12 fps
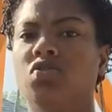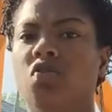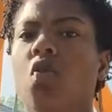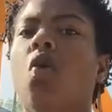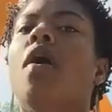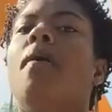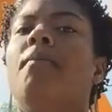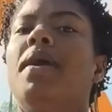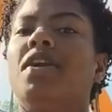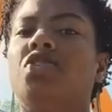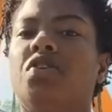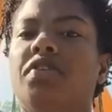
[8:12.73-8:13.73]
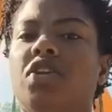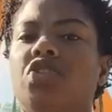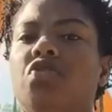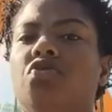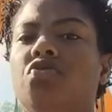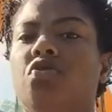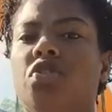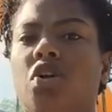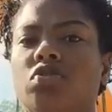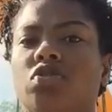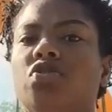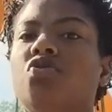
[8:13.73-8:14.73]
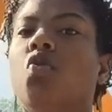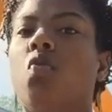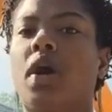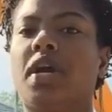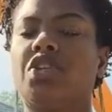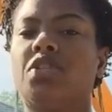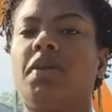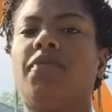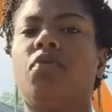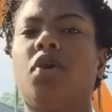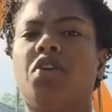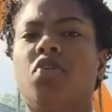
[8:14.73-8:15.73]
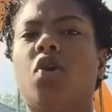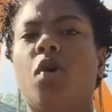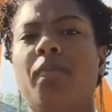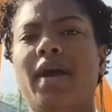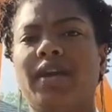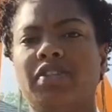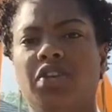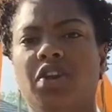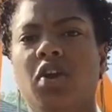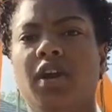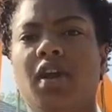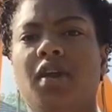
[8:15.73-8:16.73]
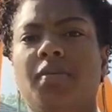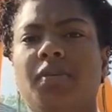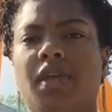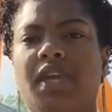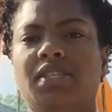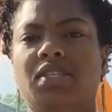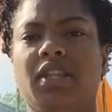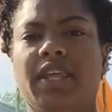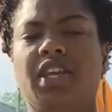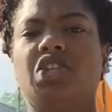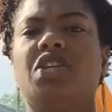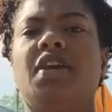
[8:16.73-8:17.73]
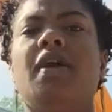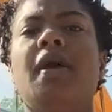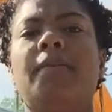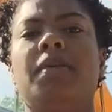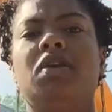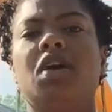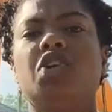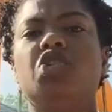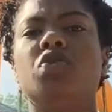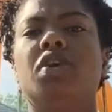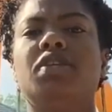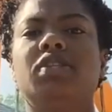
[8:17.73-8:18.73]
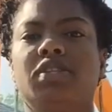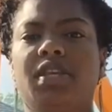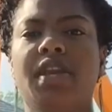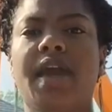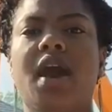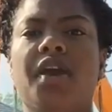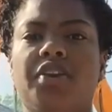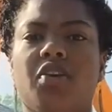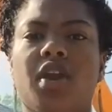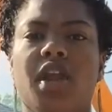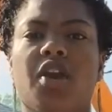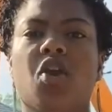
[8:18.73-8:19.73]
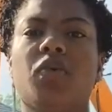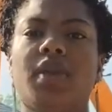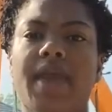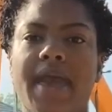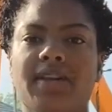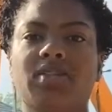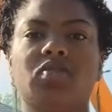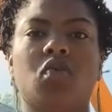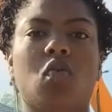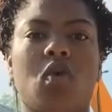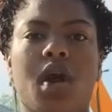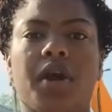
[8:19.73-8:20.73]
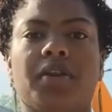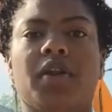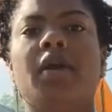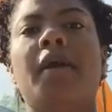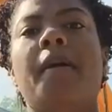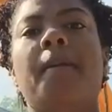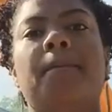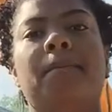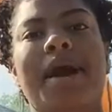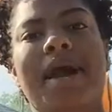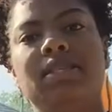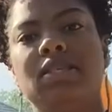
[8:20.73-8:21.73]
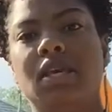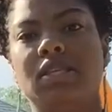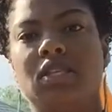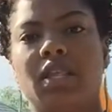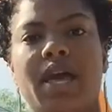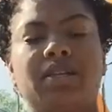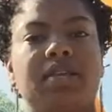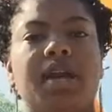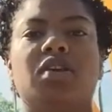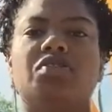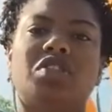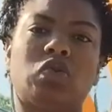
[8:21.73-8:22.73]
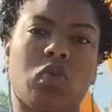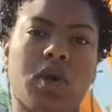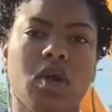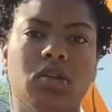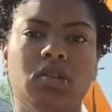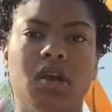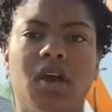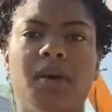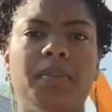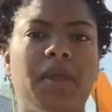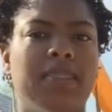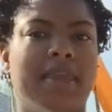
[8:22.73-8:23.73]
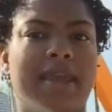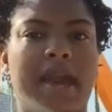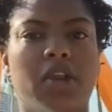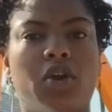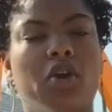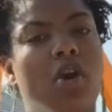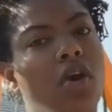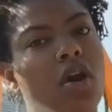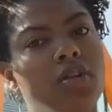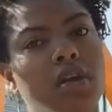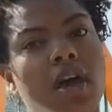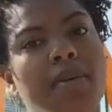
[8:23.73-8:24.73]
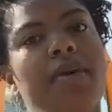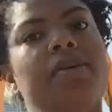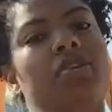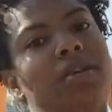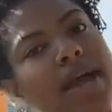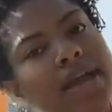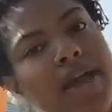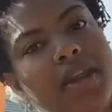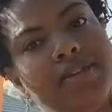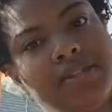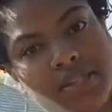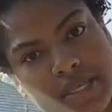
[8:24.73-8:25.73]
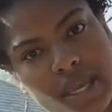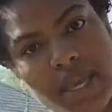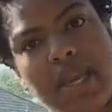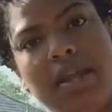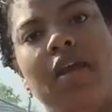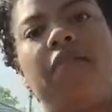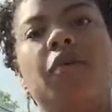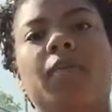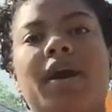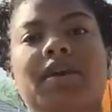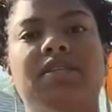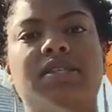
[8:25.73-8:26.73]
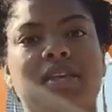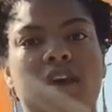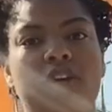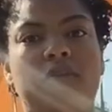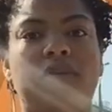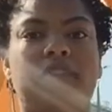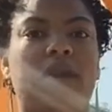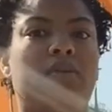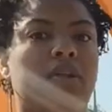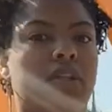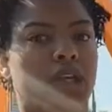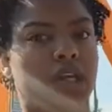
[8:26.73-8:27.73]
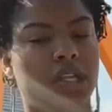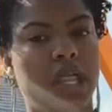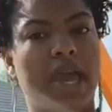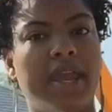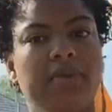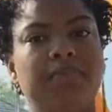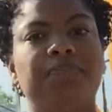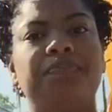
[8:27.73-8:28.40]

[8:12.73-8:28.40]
to make sure that you do those 2 washes before you go back to your installation, because you can see how your hair reacts to water. My test locks kind of swelled up, they kind of curled up, so now kind of seeing for myself what they would look like